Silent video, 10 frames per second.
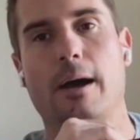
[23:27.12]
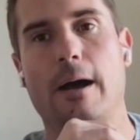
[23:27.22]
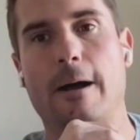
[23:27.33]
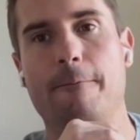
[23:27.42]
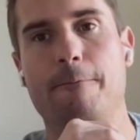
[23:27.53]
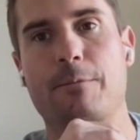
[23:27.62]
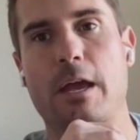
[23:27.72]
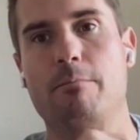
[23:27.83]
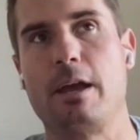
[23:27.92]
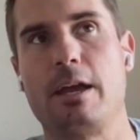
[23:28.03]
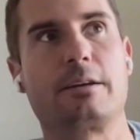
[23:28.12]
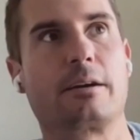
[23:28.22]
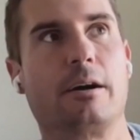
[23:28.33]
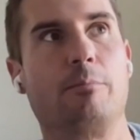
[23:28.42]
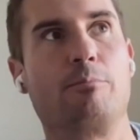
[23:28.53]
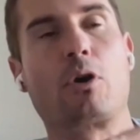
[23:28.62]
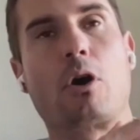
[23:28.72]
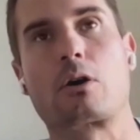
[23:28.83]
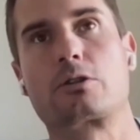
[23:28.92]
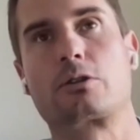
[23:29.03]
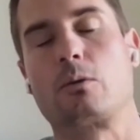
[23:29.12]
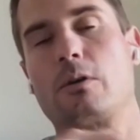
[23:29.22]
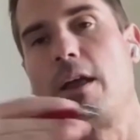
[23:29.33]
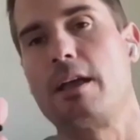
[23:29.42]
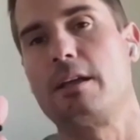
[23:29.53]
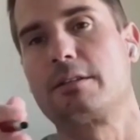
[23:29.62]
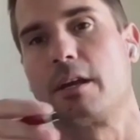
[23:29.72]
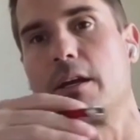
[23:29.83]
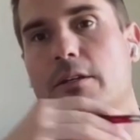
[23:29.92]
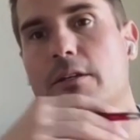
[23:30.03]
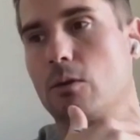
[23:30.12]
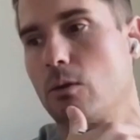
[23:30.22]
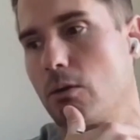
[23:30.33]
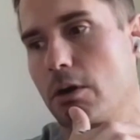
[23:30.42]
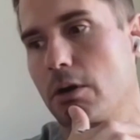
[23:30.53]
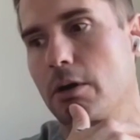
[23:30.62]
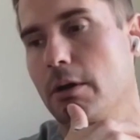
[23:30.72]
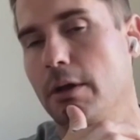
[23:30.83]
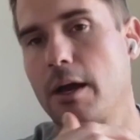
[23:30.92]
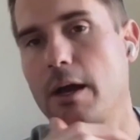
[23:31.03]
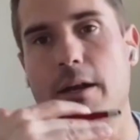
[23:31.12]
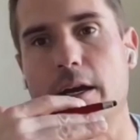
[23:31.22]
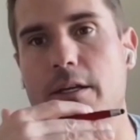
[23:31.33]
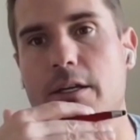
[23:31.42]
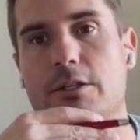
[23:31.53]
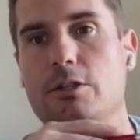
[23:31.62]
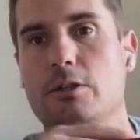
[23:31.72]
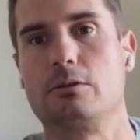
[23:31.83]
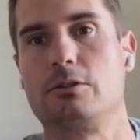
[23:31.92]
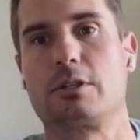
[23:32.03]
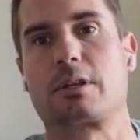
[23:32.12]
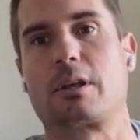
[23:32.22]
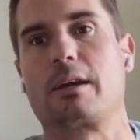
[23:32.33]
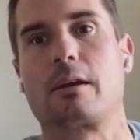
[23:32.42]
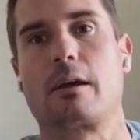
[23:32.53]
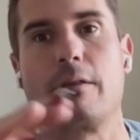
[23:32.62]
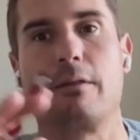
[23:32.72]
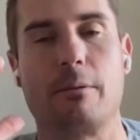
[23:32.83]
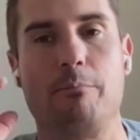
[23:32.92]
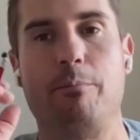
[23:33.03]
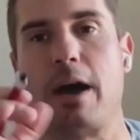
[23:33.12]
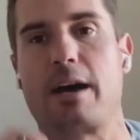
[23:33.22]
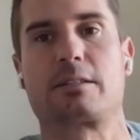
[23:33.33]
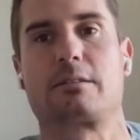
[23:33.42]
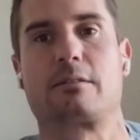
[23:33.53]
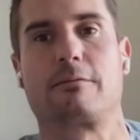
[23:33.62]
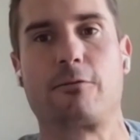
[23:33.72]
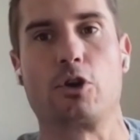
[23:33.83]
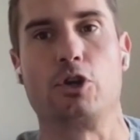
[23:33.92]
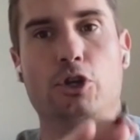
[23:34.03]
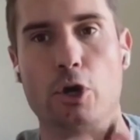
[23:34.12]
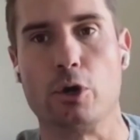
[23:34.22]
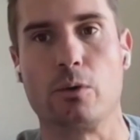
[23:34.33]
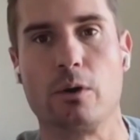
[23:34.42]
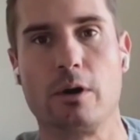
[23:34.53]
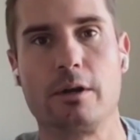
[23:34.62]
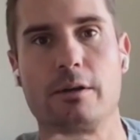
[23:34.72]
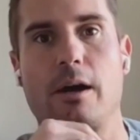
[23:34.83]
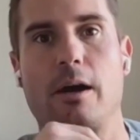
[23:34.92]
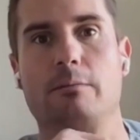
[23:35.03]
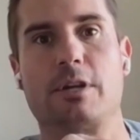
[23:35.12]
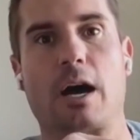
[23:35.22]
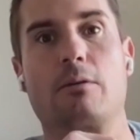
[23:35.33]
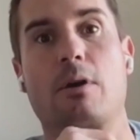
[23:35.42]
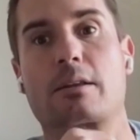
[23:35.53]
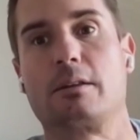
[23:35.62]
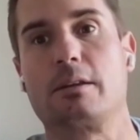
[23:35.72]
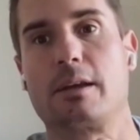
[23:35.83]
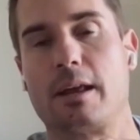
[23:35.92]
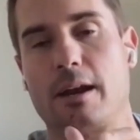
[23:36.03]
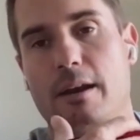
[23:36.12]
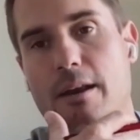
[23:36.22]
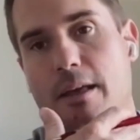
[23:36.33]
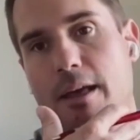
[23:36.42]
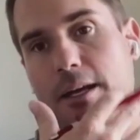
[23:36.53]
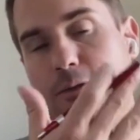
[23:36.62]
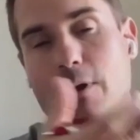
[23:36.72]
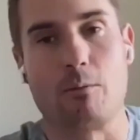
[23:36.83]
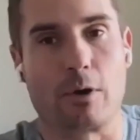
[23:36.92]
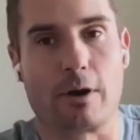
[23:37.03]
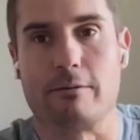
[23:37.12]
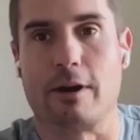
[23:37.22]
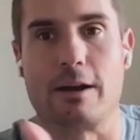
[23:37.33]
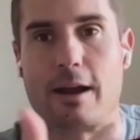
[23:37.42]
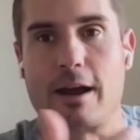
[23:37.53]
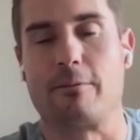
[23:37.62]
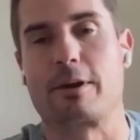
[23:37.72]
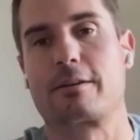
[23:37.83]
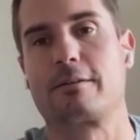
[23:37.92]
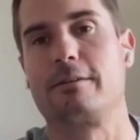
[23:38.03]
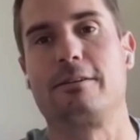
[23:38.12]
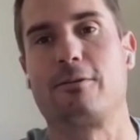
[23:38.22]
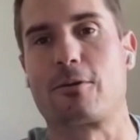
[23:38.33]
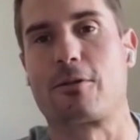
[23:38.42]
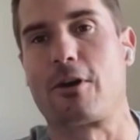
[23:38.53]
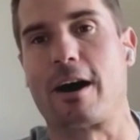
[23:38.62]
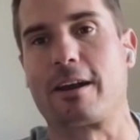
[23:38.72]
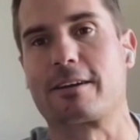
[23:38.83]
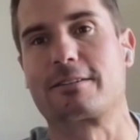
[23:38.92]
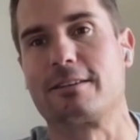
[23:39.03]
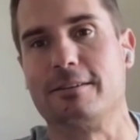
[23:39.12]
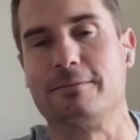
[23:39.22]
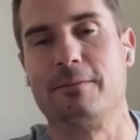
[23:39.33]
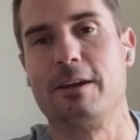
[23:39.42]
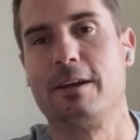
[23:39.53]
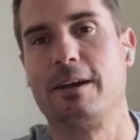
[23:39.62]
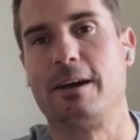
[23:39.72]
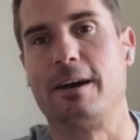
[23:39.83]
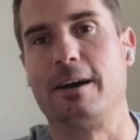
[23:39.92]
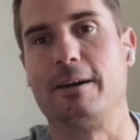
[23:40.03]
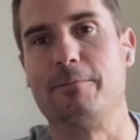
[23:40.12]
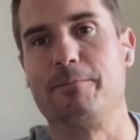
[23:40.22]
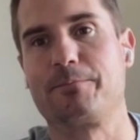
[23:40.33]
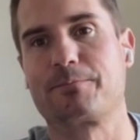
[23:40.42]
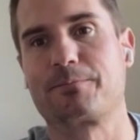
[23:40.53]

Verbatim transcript: and make a Brooks or an Asics or a Nike shoe just like the best for you, directly. And that's what I'm wearing right now. I'm like, you know, orthotics and